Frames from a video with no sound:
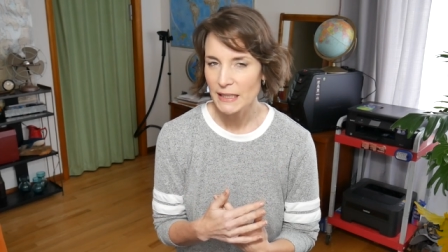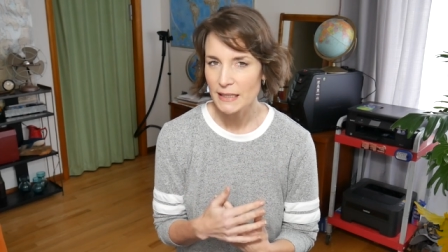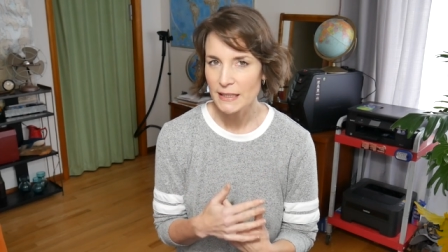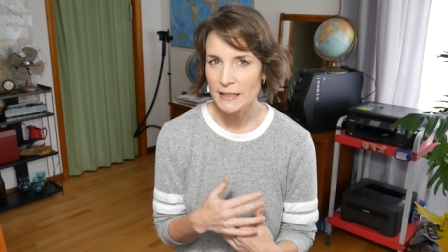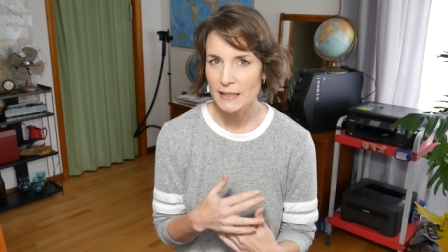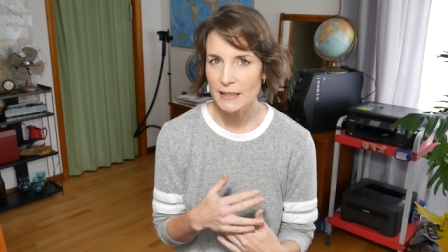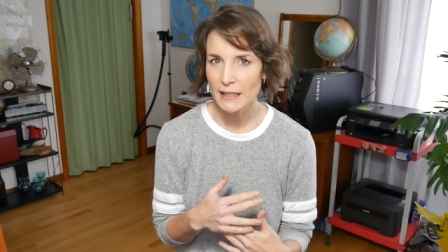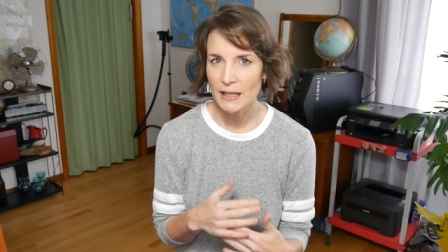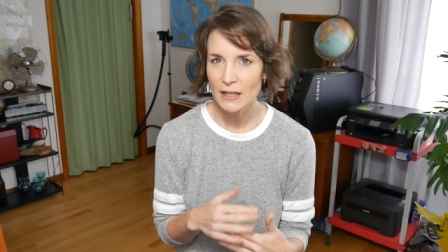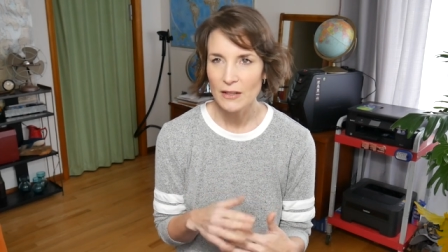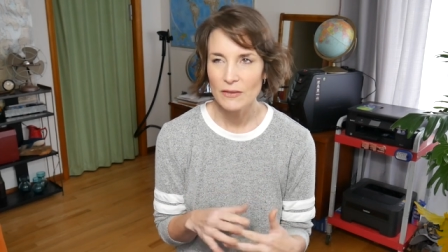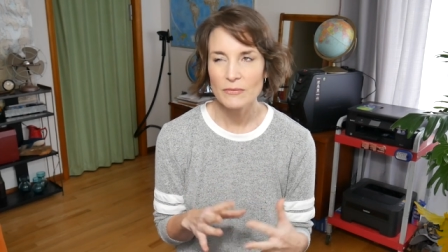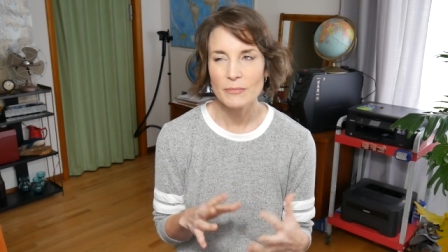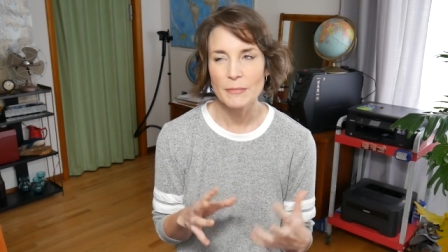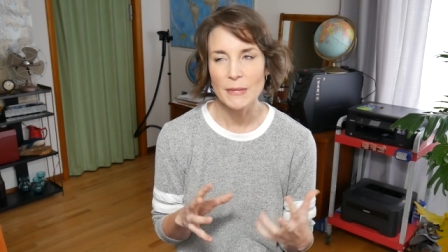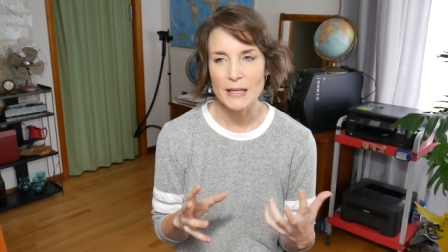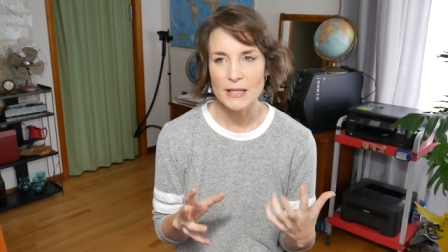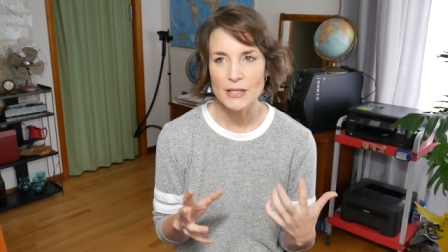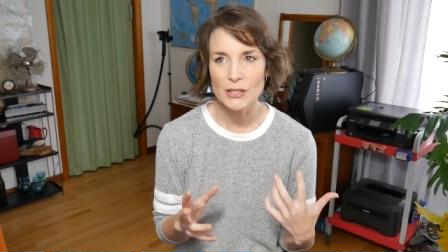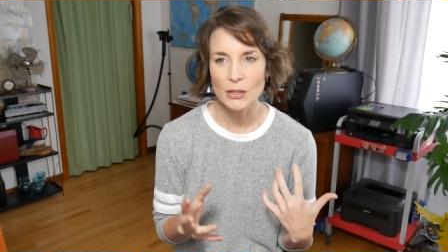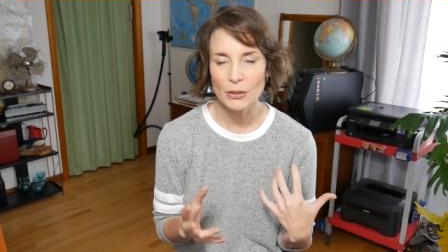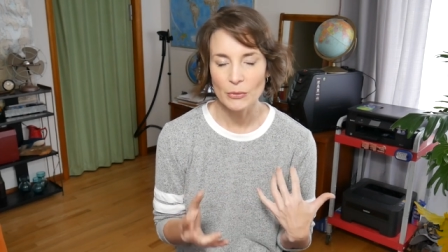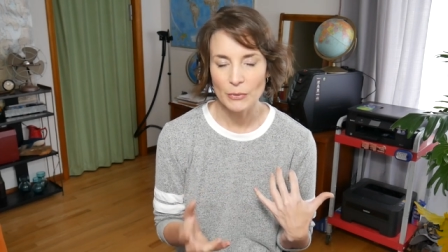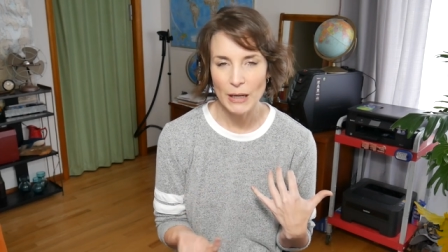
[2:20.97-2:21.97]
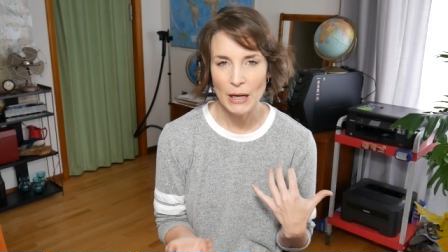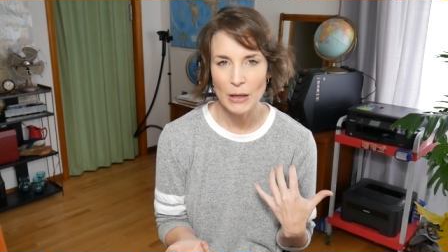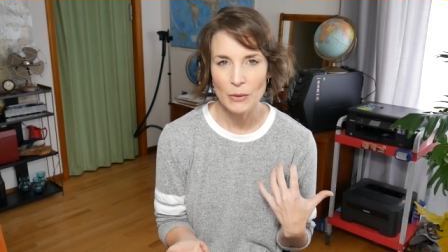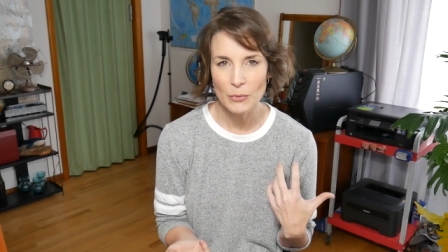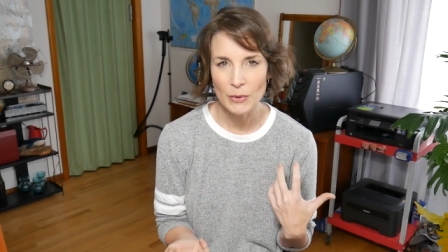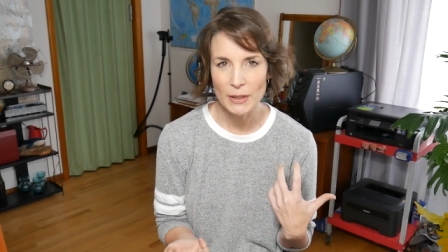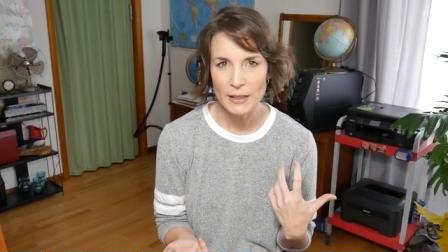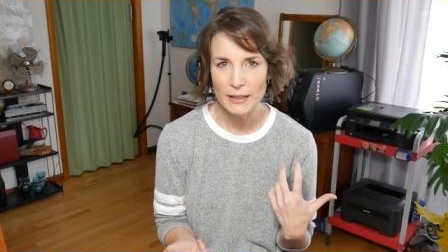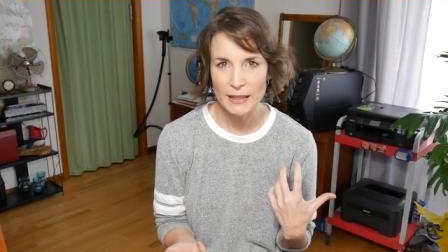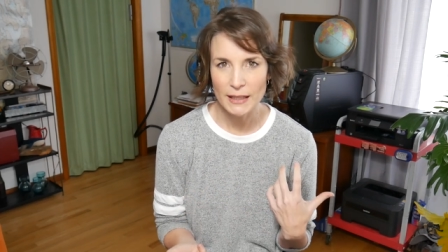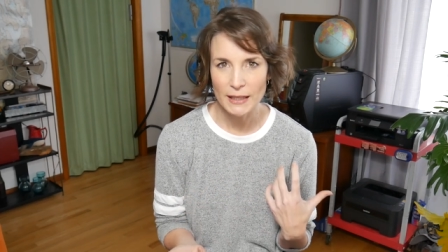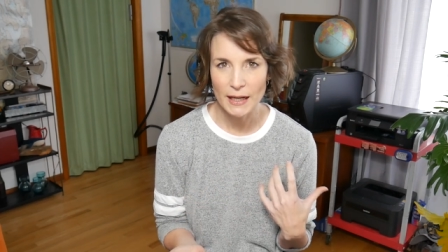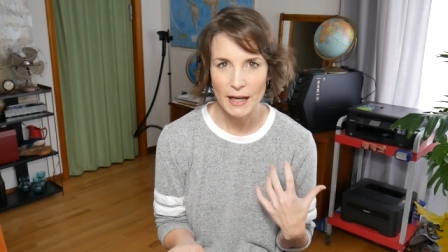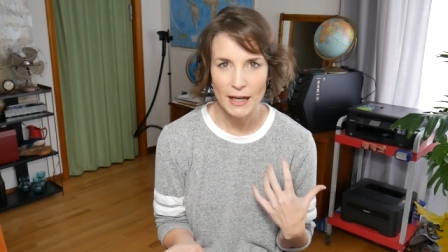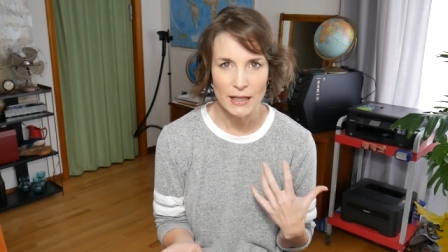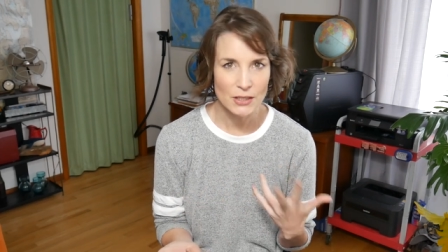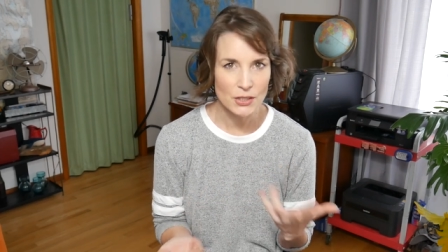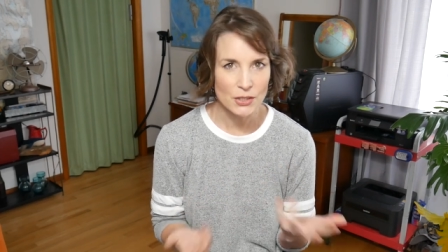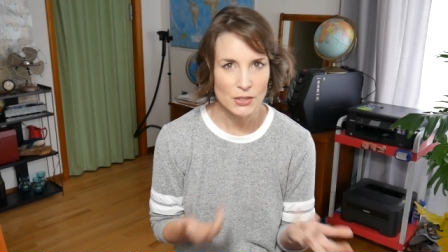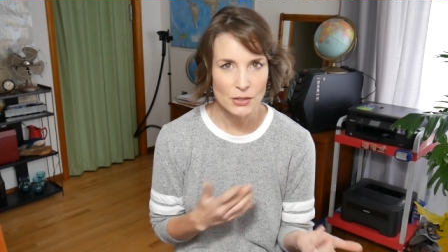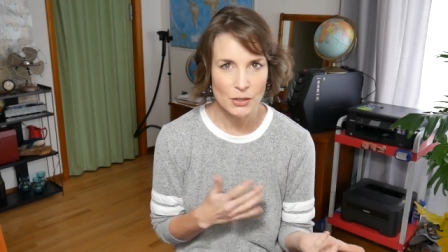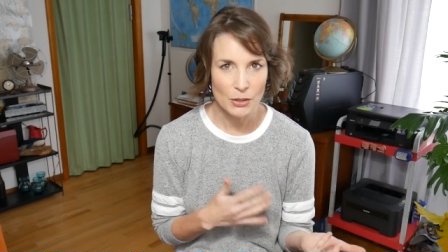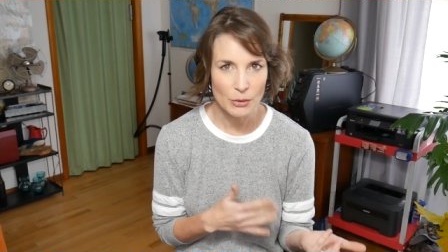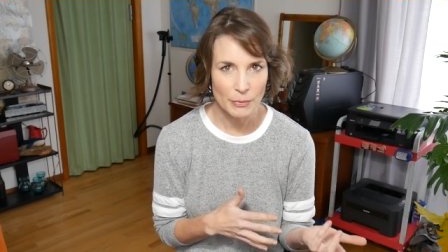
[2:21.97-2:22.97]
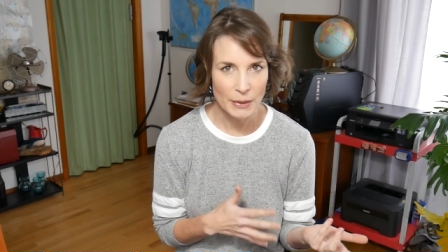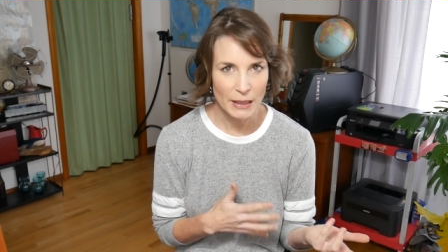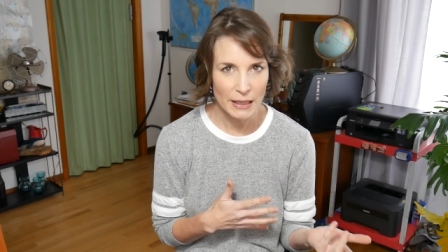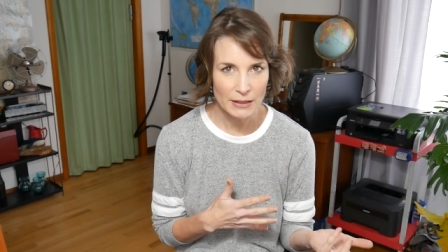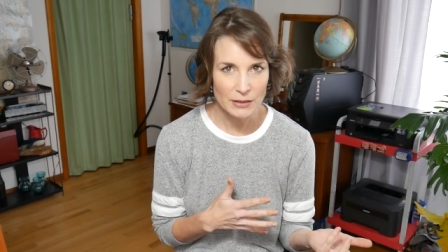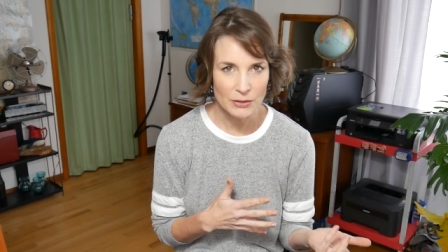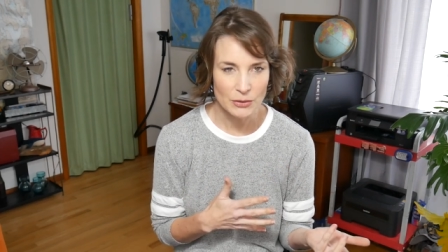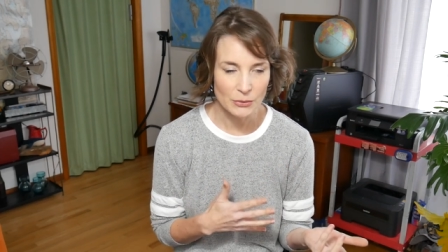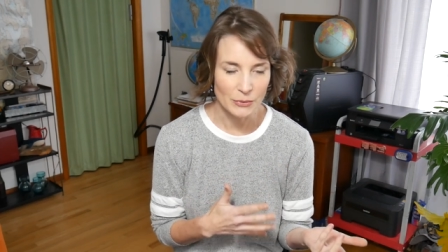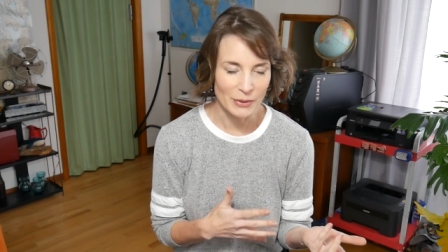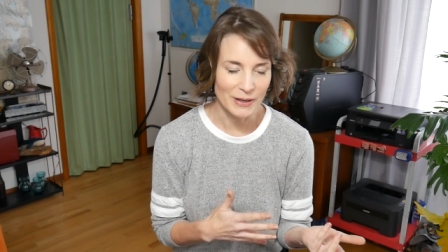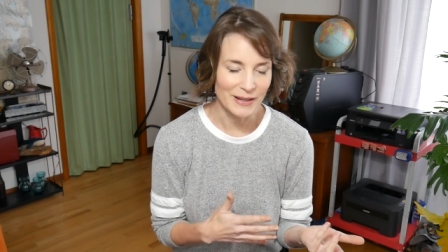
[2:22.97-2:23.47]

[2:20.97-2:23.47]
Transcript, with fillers: instead of messing around with it, I just go back to